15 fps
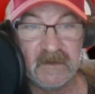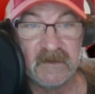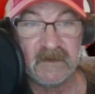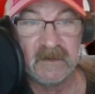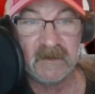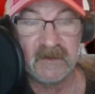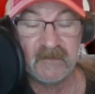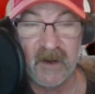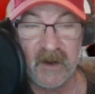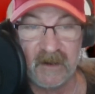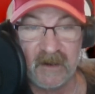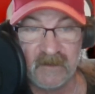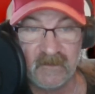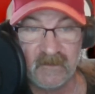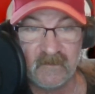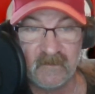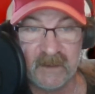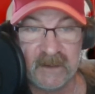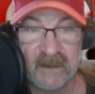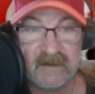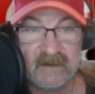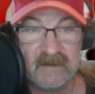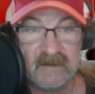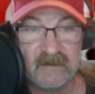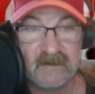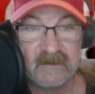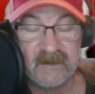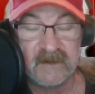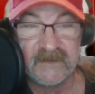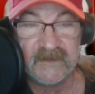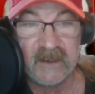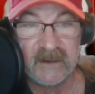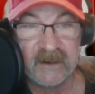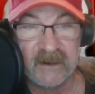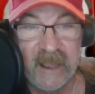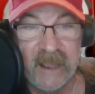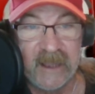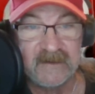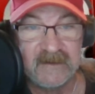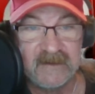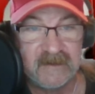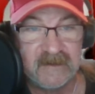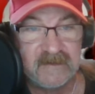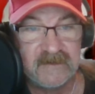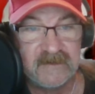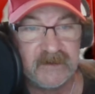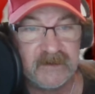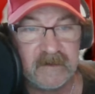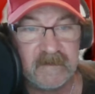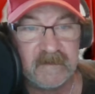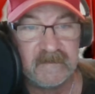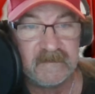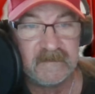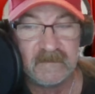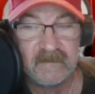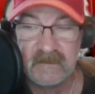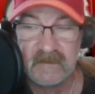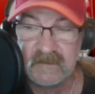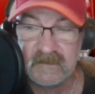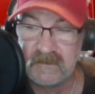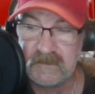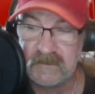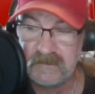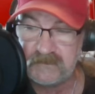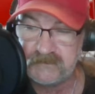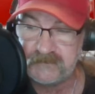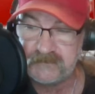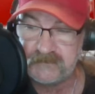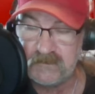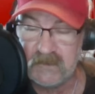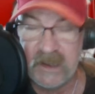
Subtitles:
is probably going to be sucking hind tit this year. Now,